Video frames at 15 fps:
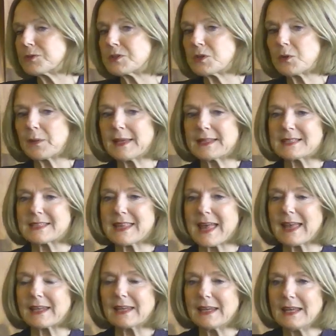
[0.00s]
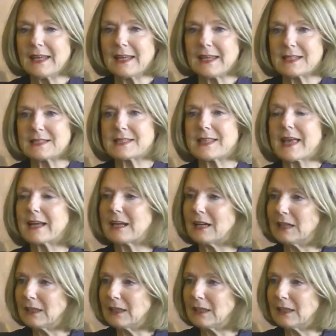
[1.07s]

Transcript: So it's that, it's that